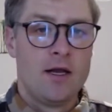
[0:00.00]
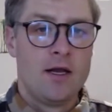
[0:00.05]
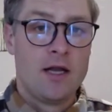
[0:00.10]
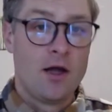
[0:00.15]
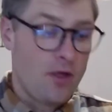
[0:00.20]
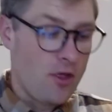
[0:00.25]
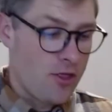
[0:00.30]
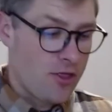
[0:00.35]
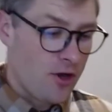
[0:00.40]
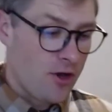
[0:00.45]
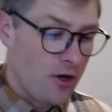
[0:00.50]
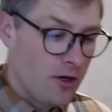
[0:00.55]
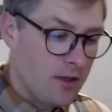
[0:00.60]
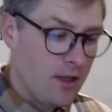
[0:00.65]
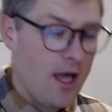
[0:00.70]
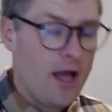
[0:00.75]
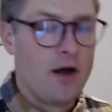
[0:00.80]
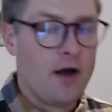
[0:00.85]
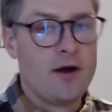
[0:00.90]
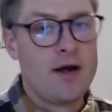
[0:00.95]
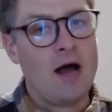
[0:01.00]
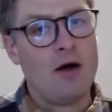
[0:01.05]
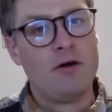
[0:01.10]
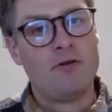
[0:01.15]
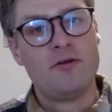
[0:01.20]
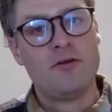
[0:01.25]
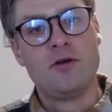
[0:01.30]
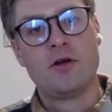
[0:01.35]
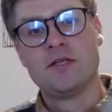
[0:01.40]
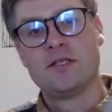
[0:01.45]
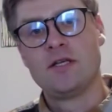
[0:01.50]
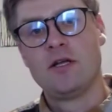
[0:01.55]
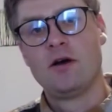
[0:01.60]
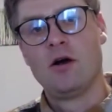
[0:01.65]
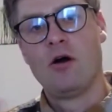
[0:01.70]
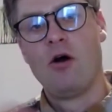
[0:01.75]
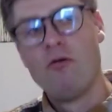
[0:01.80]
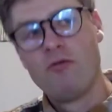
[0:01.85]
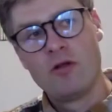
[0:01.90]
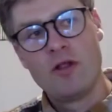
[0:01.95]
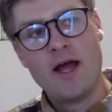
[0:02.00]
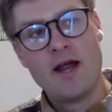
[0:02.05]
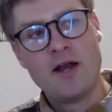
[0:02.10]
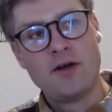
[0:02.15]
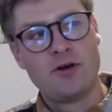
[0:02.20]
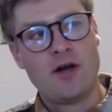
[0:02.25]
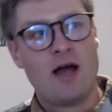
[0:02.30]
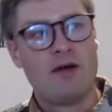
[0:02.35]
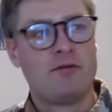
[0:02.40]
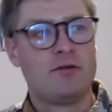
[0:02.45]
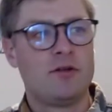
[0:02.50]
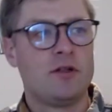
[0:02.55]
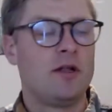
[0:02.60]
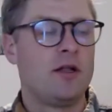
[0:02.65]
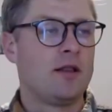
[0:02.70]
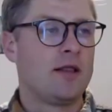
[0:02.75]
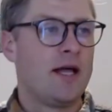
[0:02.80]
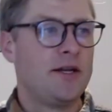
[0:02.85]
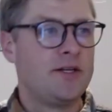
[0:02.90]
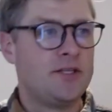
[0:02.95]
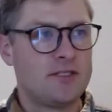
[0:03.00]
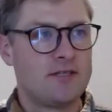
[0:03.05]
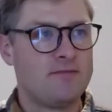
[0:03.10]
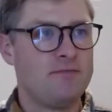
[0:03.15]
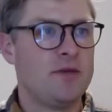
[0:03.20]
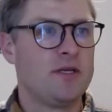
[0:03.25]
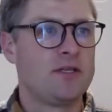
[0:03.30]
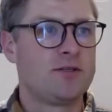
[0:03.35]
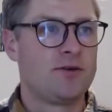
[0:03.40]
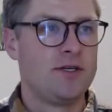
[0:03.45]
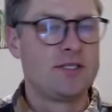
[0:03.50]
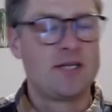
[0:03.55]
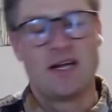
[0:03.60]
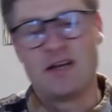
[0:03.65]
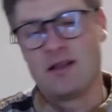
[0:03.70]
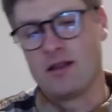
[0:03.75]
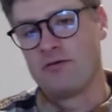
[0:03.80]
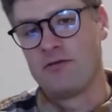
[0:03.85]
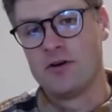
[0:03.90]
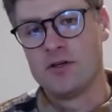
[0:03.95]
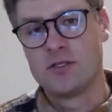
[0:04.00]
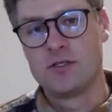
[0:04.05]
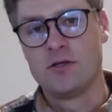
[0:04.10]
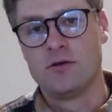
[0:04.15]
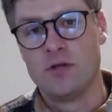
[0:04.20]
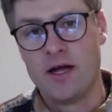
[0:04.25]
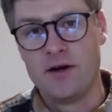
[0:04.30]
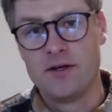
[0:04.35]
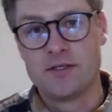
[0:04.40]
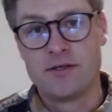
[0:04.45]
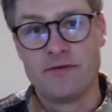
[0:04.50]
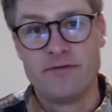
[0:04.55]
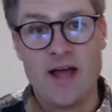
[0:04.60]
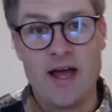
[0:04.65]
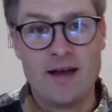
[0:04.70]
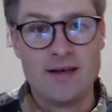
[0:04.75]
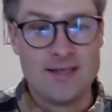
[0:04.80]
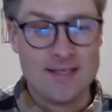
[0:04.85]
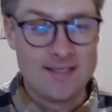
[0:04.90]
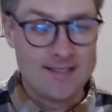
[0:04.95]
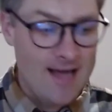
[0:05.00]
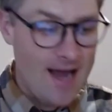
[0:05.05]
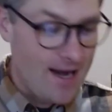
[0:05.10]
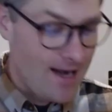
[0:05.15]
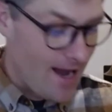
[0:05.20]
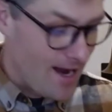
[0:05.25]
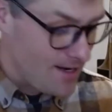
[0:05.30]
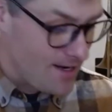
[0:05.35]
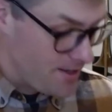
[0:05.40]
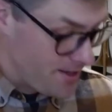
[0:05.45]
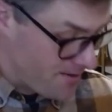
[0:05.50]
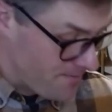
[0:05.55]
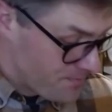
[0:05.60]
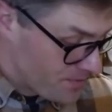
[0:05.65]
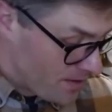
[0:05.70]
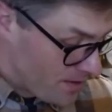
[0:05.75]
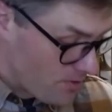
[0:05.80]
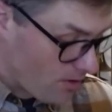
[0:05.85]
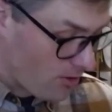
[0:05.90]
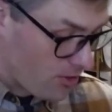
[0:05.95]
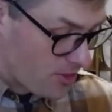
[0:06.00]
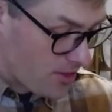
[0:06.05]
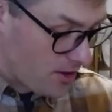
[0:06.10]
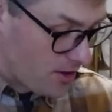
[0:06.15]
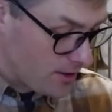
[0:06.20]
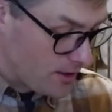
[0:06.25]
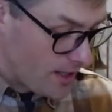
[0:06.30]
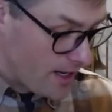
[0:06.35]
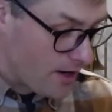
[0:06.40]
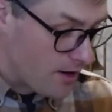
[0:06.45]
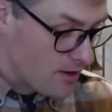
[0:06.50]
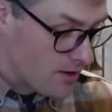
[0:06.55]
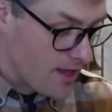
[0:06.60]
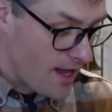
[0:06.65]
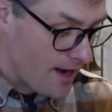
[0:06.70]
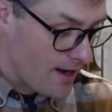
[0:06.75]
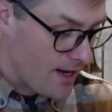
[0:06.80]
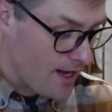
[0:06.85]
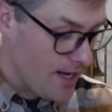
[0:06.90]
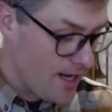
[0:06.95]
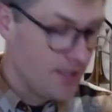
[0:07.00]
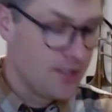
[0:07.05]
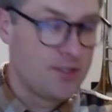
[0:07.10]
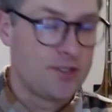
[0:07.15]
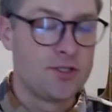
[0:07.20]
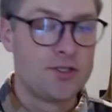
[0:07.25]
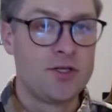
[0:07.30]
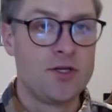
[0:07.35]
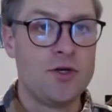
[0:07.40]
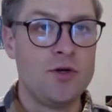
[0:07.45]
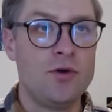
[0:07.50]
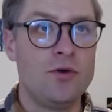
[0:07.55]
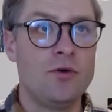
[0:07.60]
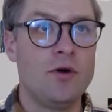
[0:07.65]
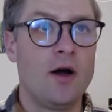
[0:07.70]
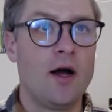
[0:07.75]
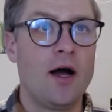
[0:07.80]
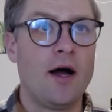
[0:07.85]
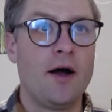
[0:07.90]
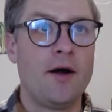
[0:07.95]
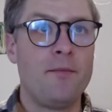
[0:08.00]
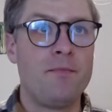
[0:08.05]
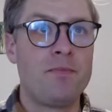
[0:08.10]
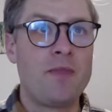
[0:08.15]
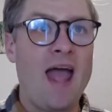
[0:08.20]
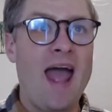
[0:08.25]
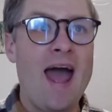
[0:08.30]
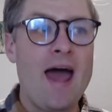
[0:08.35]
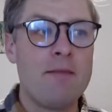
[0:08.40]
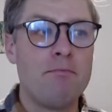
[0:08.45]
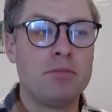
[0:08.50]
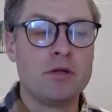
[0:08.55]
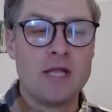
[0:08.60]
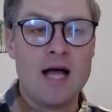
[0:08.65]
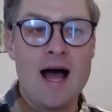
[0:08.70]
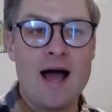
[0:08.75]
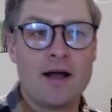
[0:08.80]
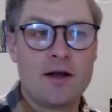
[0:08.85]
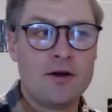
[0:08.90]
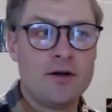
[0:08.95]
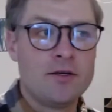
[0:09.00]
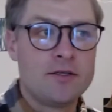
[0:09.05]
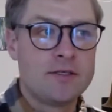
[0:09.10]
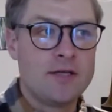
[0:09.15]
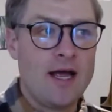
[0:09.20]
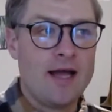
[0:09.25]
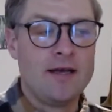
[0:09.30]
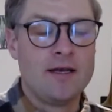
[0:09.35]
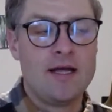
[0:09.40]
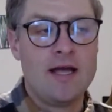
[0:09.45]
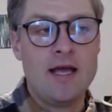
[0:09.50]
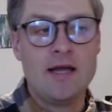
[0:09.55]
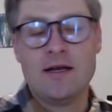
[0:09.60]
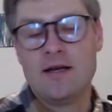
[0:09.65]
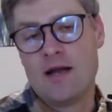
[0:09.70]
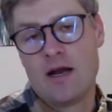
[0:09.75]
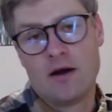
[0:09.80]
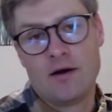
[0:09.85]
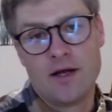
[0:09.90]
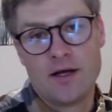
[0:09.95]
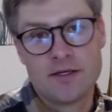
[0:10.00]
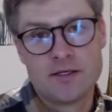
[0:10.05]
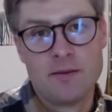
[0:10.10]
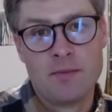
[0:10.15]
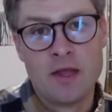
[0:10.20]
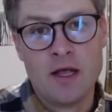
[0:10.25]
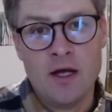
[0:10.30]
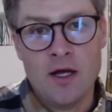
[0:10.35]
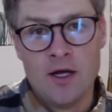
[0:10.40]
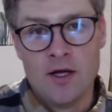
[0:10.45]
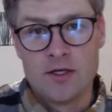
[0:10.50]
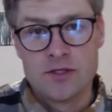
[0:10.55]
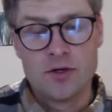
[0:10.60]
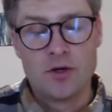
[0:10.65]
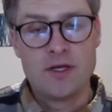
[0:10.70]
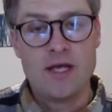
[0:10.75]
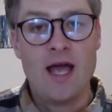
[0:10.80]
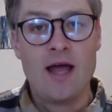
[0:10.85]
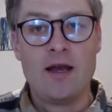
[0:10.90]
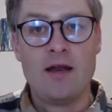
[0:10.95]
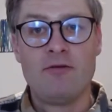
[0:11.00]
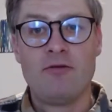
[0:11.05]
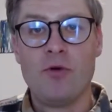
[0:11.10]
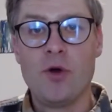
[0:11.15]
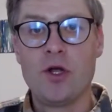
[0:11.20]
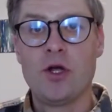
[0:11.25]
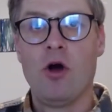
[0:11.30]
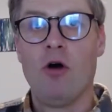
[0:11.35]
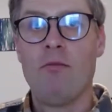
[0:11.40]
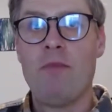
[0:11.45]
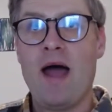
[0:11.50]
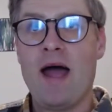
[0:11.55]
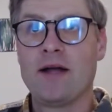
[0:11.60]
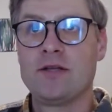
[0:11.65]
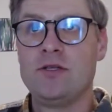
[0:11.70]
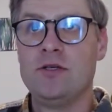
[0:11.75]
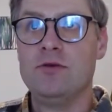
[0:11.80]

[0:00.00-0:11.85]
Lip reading: Now, the third layer now, if you consider overland travel, legends and mysteries, kind of the first two layers of that design idea, the third layer then is to add blockers and hidden areas. So again, if we go back